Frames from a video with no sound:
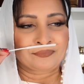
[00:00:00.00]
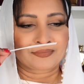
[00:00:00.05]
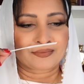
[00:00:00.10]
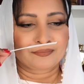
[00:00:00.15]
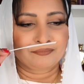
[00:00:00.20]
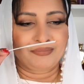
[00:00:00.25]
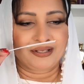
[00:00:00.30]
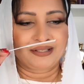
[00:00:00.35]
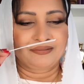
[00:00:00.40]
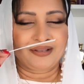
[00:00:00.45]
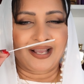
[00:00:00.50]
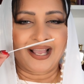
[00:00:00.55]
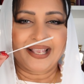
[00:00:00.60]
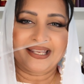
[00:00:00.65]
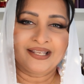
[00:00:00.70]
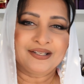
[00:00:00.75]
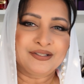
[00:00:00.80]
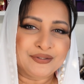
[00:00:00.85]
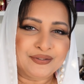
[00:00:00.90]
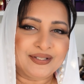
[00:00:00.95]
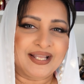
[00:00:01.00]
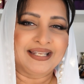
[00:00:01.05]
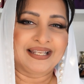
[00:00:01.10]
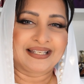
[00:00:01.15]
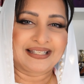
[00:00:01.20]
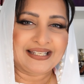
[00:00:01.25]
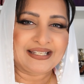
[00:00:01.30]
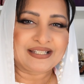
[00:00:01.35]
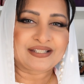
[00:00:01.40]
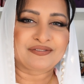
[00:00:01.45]
But I can do that
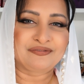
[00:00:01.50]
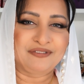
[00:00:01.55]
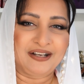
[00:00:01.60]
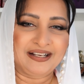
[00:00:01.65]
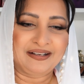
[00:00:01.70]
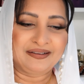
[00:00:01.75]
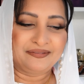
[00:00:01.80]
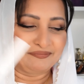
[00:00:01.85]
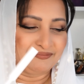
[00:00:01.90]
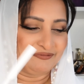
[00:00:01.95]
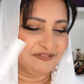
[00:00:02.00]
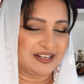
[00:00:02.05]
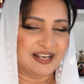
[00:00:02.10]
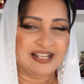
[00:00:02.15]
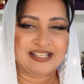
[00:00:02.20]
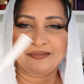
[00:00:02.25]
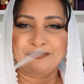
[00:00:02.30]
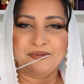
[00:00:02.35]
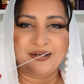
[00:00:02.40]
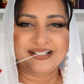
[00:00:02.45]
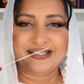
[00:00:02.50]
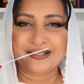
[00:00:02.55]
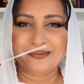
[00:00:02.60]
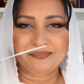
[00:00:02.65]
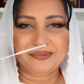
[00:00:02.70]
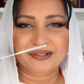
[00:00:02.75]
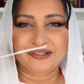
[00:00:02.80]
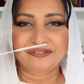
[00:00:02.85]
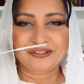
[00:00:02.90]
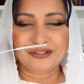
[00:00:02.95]
at least when I spray
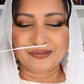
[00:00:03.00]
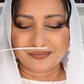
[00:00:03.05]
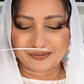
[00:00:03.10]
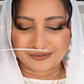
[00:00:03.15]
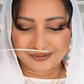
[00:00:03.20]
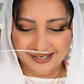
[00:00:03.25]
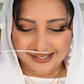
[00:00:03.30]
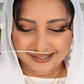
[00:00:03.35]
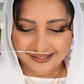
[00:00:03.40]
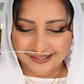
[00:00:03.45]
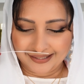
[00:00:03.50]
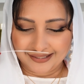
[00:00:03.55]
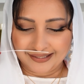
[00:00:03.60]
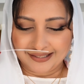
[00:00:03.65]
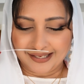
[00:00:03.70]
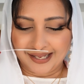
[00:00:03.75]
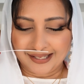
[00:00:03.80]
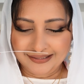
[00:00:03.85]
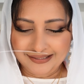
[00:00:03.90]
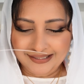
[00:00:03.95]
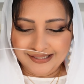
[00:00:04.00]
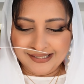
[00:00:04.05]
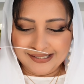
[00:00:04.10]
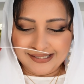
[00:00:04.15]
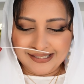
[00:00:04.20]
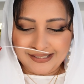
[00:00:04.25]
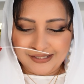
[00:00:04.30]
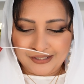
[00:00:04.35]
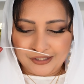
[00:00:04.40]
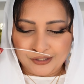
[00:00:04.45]
some perfumes, right? And this is
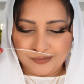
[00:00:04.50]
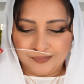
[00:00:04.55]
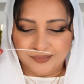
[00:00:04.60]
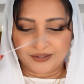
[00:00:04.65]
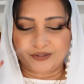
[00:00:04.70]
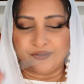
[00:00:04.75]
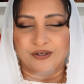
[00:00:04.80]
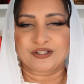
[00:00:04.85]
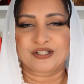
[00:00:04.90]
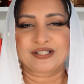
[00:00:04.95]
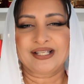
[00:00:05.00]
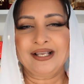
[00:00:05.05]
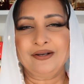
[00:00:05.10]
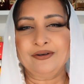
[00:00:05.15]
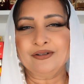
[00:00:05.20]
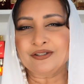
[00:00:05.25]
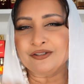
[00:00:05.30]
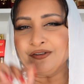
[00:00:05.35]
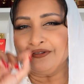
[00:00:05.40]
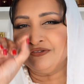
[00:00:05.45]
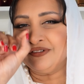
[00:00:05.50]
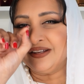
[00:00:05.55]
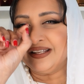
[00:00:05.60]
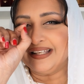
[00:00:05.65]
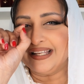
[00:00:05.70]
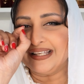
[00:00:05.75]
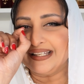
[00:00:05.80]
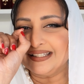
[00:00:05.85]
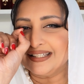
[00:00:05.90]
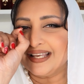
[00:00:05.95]
like super gorgeous. I also feel
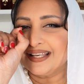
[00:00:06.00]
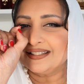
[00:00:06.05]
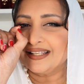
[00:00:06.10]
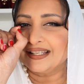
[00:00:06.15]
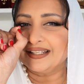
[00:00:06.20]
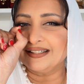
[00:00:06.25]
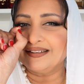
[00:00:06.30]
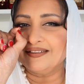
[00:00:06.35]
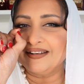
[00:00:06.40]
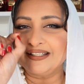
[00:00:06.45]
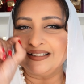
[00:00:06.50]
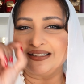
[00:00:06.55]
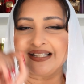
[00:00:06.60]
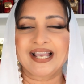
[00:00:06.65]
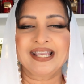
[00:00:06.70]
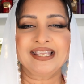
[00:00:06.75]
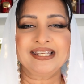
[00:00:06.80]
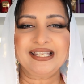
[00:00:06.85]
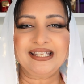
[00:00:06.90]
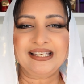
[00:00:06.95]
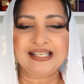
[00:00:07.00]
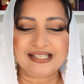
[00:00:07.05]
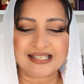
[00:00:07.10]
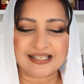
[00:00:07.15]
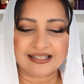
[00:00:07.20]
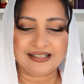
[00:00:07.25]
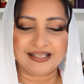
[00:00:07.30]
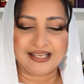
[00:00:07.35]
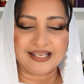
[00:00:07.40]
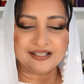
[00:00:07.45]
like it has like a very tiny
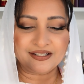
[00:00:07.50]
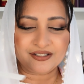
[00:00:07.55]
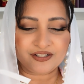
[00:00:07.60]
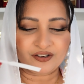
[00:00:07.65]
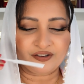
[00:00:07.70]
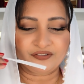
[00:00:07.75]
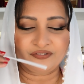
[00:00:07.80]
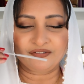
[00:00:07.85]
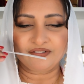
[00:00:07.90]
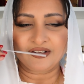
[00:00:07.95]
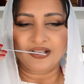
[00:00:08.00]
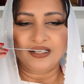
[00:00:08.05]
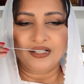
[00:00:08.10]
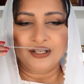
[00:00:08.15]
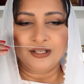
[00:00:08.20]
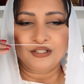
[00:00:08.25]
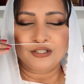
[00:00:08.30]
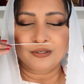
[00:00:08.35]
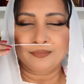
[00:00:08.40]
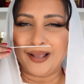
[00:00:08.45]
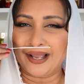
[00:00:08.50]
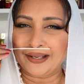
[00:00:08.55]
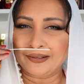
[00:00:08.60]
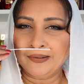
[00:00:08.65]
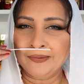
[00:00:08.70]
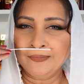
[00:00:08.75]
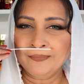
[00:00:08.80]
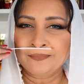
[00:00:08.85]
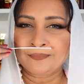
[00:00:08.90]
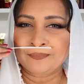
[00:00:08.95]
little hint of
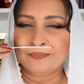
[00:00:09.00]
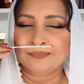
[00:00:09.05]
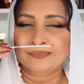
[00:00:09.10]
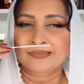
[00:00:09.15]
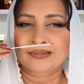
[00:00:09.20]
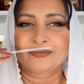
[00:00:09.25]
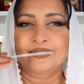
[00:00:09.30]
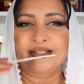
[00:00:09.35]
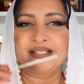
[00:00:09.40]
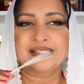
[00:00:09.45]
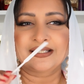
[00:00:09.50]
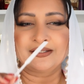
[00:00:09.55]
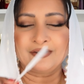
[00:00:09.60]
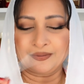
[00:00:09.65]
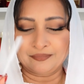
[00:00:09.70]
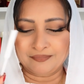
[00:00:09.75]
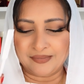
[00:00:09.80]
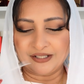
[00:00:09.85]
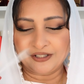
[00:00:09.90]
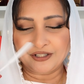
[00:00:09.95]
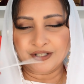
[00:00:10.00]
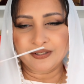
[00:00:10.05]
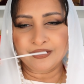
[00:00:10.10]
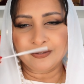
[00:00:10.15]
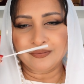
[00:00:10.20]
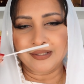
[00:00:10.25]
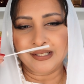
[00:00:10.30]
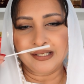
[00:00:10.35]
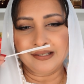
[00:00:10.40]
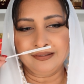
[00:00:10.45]
tobacco, which is not mentioned
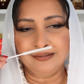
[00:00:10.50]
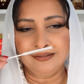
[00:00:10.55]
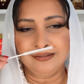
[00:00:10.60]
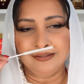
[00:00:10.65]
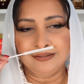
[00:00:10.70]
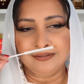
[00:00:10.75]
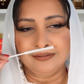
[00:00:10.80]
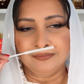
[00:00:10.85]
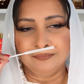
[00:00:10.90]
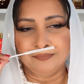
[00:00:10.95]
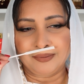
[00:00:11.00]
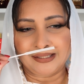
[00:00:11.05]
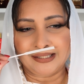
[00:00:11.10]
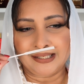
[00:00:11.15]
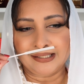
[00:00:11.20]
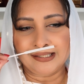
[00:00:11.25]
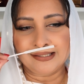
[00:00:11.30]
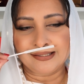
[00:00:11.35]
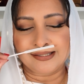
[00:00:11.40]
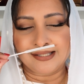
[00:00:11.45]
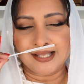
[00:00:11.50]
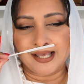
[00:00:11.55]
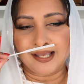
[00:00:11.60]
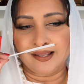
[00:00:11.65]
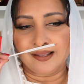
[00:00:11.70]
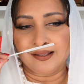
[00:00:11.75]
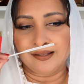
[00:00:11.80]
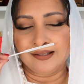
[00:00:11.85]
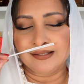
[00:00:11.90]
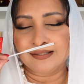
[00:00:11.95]
over here, but like it's
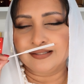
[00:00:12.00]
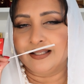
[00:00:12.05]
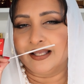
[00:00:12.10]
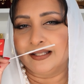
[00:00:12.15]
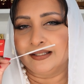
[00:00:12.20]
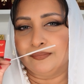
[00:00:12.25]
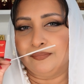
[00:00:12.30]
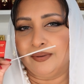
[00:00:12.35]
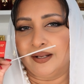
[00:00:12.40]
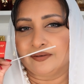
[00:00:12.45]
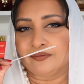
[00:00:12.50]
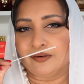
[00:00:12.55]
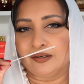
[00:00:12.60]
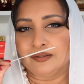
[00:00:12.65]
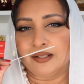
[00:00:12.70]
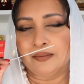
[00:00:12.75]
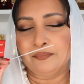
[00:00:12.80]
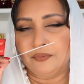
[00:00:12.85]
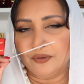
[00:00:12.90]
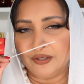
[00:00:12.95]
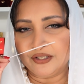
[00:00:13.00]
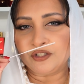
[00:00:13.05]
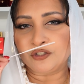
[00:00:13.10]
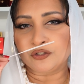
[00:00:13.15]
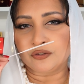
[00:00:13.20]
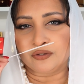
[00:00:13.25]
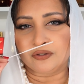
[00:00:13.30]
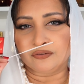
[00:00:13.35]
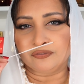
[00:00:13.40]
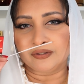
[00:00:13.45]
there in the background. I'm pretty
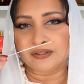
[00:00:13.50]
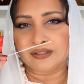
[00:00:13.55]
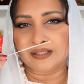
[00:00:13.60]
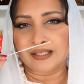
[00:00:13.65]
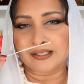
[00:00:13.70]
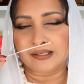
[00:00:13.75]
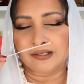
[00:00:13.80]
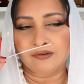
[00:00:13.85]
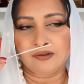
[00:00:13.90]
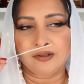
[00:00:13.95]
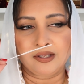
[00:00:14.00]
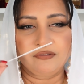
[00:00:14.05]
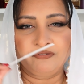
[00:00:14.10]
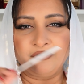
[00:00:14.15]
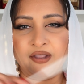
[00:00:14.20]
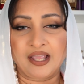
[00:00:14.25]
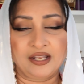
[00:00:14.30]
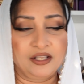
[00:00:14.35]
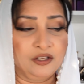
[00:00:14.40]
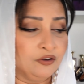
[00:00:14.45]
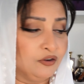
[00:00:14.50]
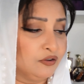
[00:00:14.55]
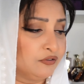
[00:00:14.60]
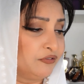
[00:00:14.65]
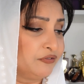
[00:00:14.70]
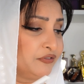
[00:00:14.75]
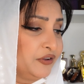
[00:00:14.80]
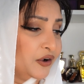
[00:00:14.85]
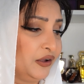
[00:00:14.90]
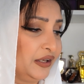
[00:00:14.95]
sure of it. Like if any
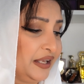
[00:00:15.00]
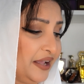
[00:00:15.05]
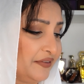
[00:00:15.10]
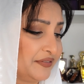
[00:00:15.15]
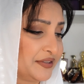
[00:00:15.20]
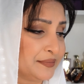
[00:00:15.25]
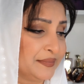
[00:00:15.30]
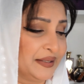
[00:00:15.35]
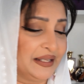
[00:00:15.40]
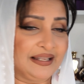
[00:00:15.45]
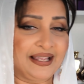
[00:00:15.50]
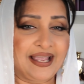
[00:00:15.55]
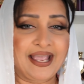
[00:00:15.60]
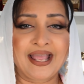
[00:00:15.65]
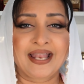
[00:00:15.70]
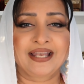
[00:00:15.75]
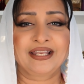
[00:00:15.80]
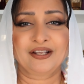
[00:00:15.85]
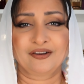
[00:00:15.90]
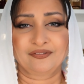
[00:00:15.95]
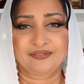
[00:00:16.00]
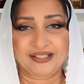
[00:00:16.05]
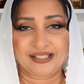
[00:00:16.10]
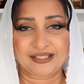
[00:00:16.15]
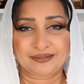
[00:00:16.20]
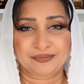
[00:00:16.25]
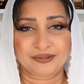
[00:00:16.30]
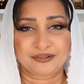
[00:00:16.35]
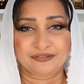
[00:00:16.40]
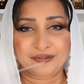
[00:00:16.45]
of y'all have smelled any of
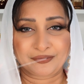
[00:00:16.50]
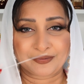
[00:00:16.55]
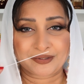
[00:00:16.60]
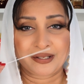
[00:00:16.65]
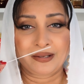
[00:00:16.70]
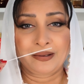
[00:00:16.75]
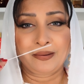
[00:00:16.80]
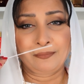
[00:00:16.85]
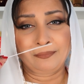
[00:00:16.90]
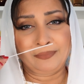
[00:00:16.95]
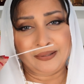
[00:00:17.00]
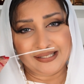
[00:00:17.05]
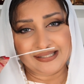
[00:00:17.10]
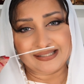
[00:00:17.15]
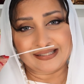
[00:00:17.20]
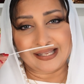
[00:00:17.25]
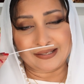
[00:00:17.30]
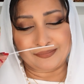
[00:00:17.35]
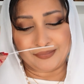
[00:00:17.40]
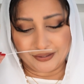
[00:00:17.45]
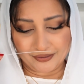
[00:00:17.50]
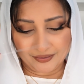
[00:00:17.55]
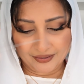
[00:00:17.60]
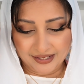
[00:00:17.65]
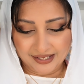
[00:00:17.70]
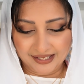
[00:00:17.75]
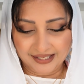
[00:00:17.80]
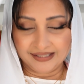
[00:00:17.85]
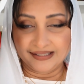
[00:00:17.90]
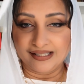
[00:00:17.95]
these perfumes, please let me know.
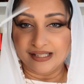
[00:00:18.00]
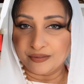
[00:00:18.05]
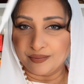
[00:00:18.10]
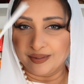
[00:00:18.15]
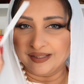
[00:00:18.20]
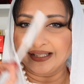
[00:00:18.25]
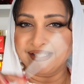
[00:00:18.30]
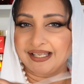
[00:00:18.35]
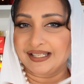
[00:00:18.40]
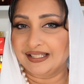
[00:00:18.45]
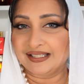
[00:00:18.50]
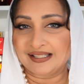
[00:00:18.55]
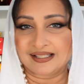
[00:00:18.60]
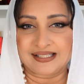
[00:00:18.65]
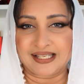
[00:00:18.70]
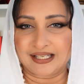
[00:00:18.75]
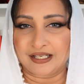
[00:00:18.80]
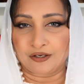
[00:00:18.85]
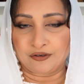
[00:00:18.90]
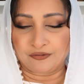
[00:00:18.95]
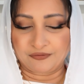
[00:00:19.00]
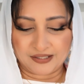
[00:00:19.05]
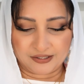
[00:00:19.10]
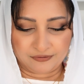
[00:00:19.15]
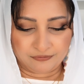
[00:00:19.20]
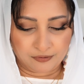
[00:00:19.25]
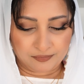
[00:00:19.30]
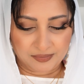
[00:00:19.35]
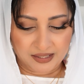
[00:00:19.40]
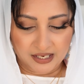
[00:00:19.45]
This one again is a 10 out of
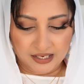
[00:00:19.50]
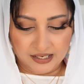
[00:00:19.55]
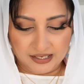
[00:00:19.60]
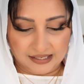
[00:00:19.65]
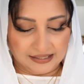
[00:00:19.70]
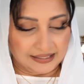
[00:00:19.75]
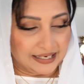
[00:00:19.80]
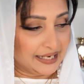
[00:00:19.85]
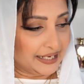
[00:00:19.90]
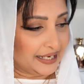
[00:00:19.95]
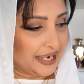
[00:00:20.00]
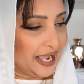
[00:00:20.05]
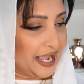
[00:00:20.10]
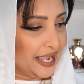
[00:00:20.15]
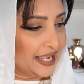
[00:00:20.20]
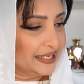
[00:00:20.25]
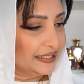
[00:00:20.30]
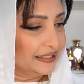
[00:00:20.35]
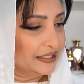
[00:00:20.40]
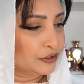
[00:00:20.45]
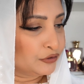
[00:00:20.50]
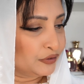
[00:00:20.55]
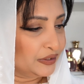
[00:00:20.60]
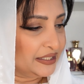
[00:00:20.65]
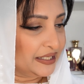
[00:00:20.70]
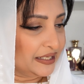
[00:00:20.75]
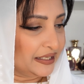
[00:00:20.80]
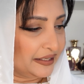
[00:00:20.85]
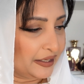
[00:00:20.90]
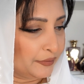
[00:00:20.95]
10 for me. Like I
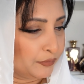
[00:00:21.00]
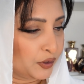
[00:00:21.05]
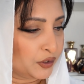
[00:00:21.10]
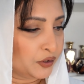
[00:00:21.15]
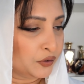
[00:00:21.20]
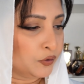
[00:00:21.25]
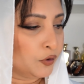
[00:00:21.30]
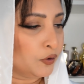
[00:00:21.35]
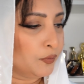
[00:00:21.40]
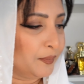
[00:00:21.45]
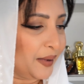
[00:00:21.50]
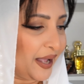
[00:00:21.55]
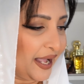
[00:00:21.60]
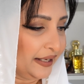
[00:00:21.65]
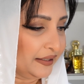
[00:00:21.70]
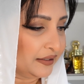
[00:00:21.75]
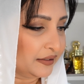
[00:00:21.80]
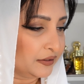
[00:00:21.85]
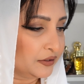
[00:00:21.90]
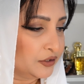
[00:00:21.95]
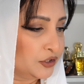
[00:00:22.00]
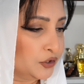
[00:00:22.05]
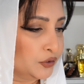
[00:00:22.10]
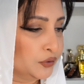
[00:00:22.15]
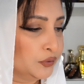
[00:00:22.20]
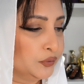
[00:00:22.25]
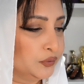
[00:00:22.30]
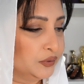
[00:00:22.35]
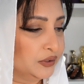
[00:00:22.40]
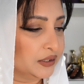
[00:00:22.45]
literally want to go back
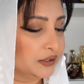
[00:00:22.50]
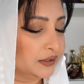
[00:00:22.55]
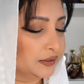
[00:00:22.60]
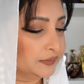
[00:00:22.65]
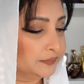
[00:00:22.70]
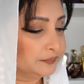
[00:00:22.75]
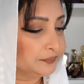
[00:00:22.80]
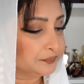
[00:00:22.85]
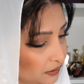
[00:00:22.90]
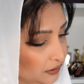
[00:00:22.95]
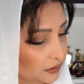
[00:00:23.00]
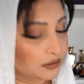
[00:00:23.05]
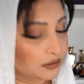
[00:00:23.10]
to the